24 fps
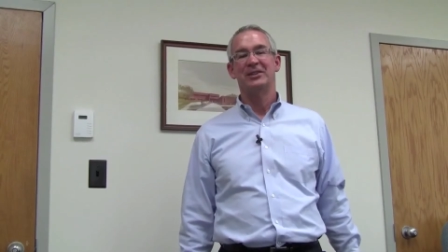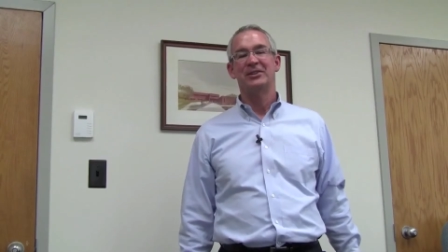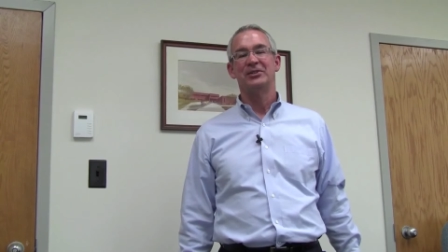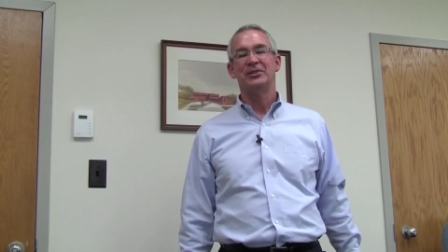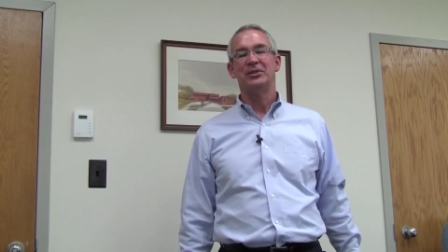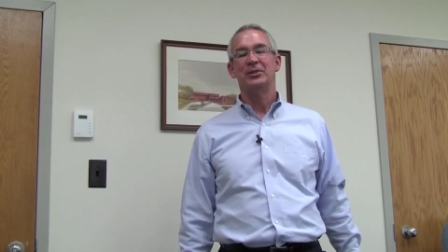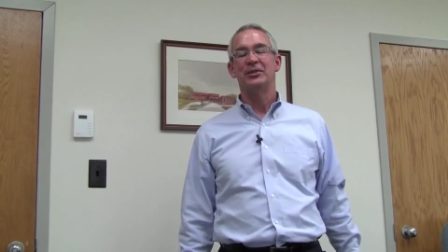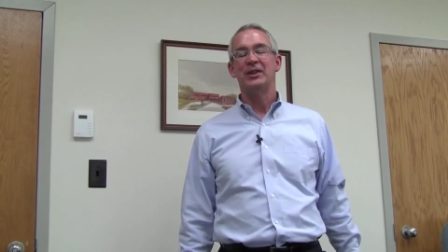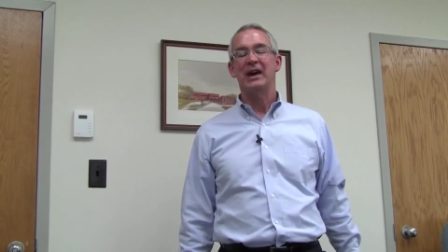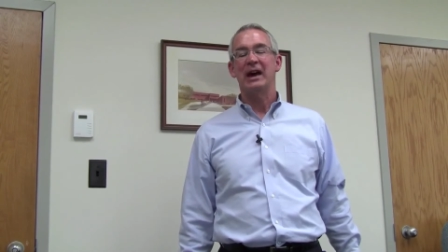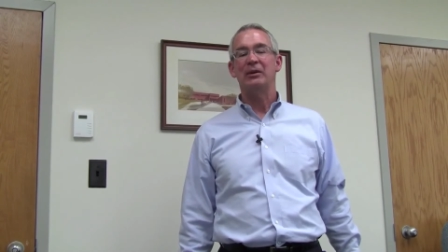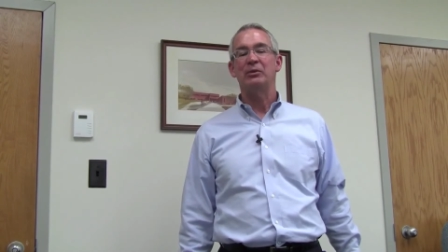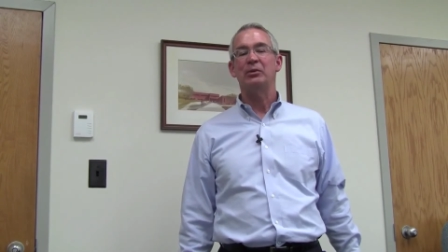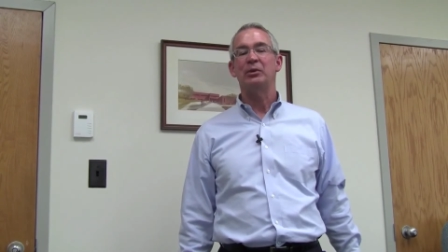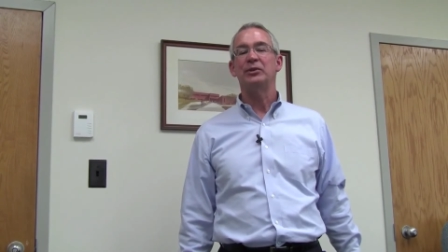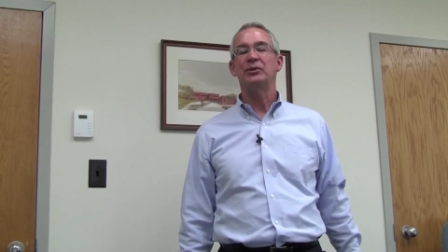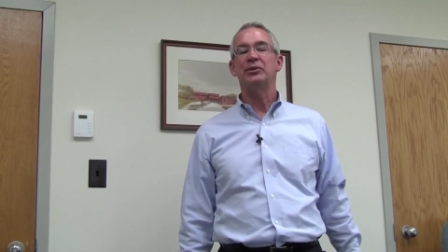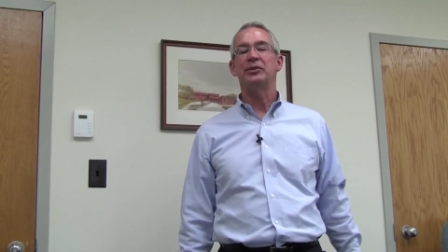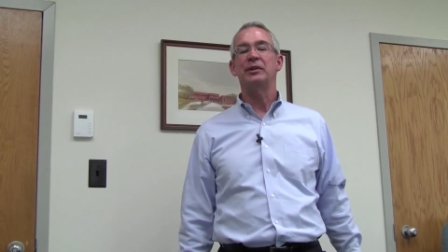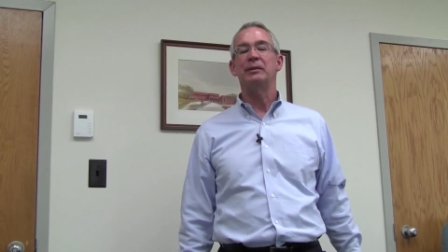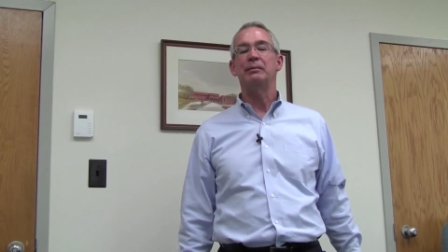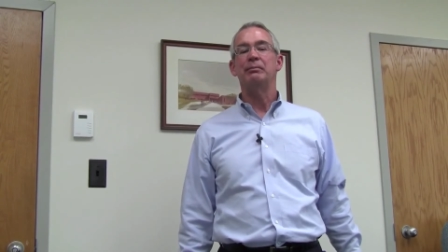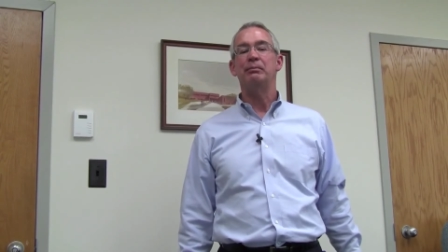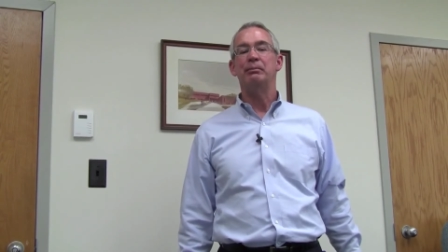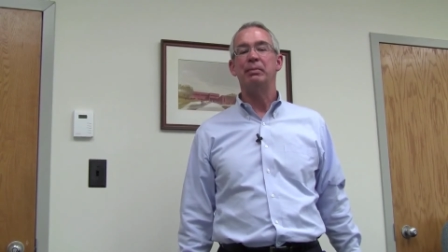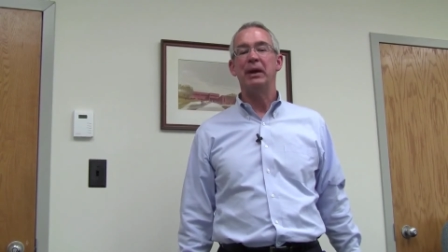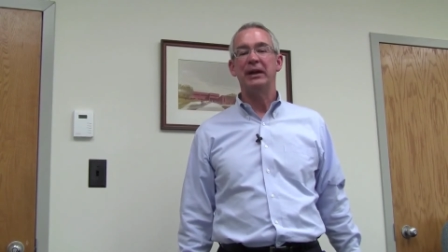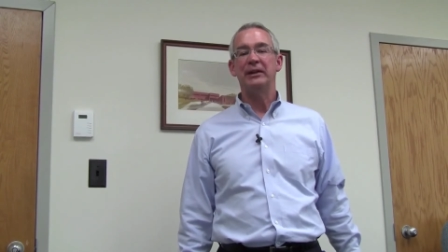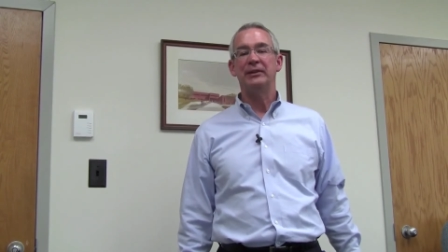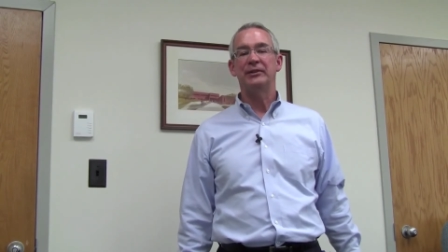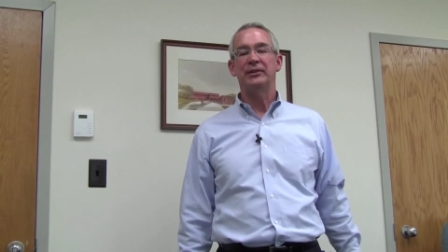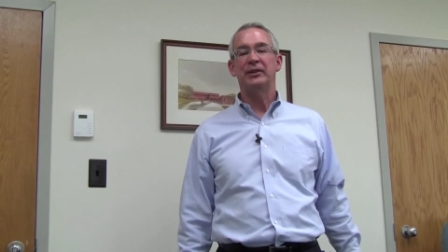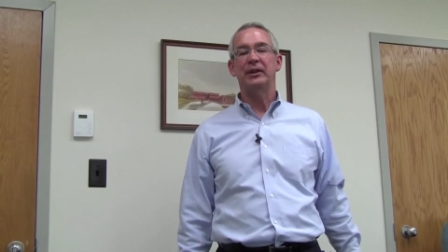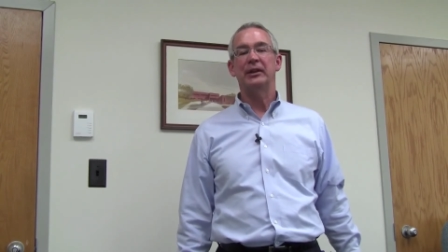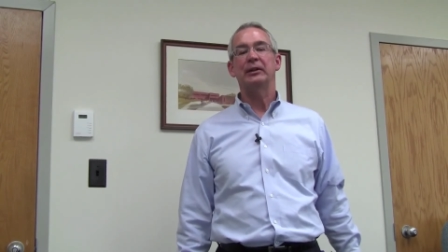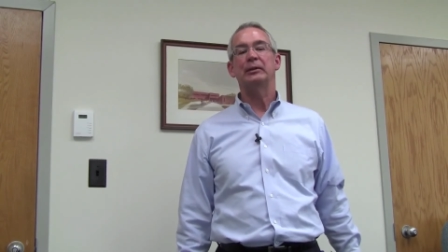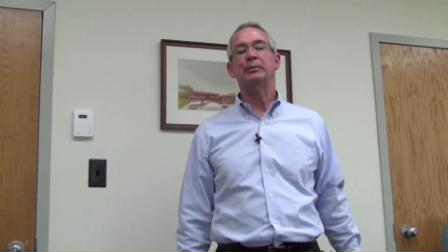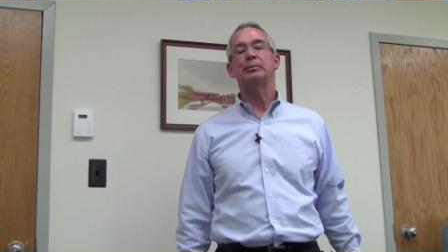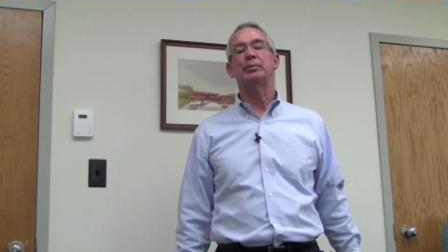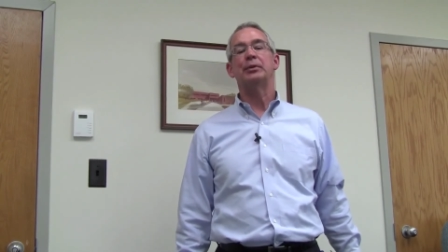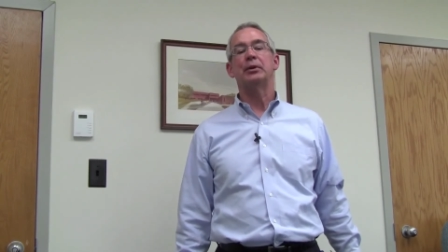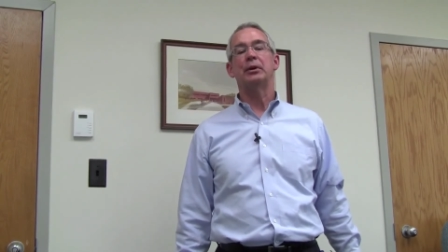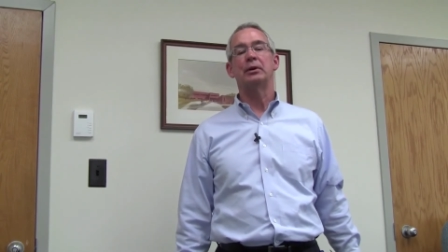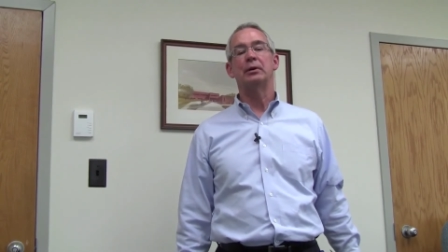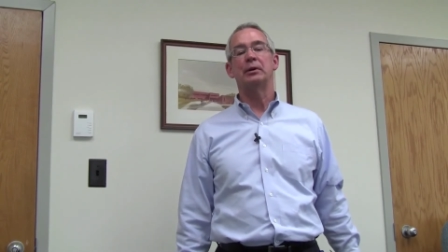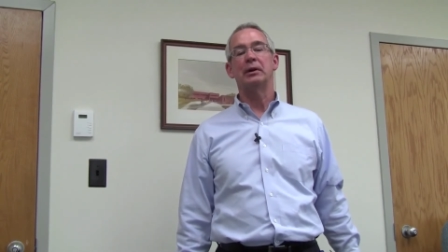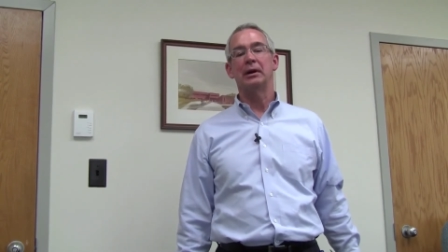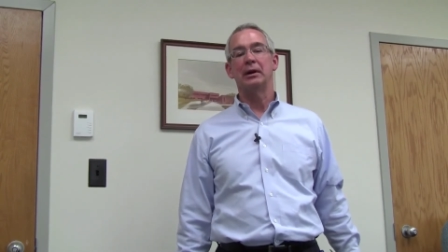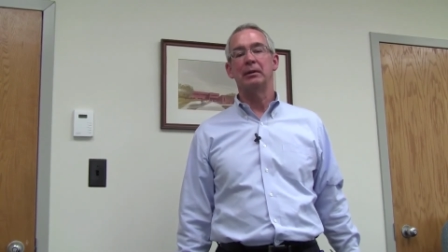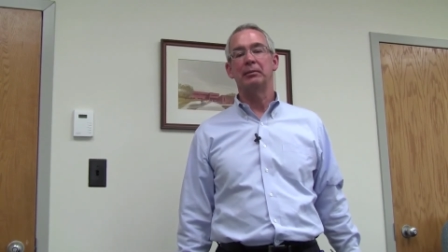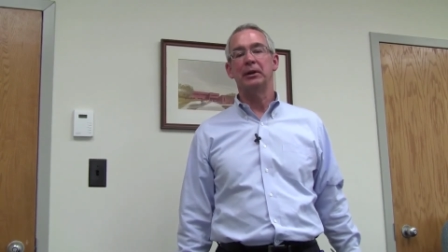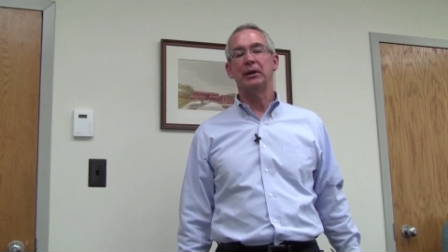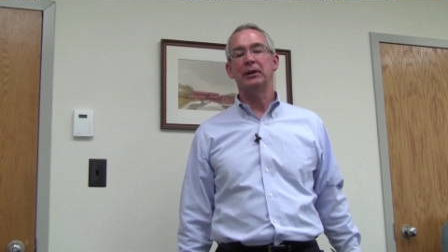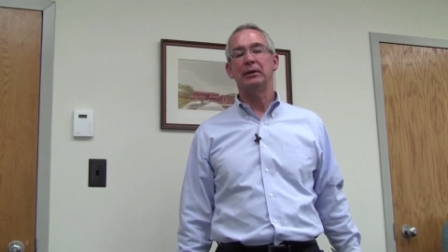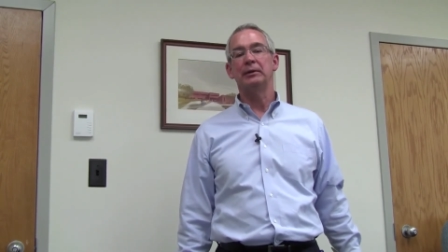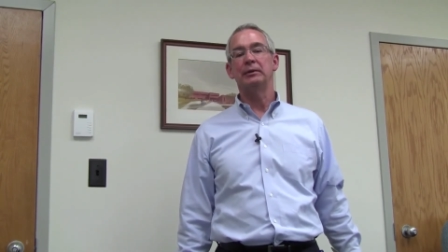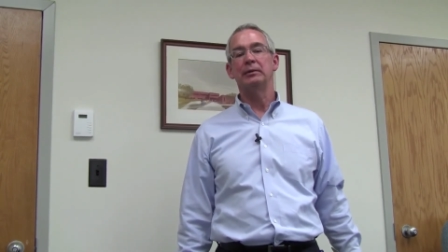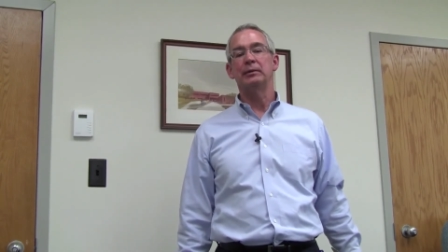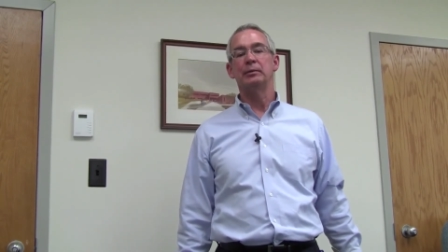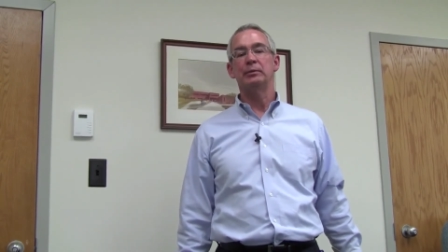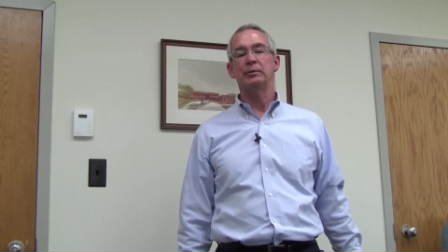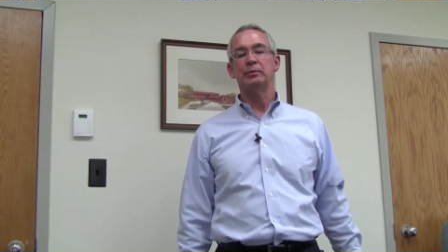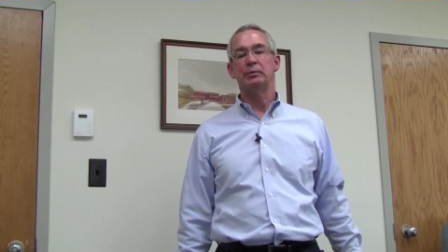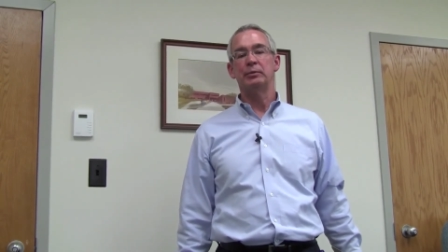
So that was the basic programming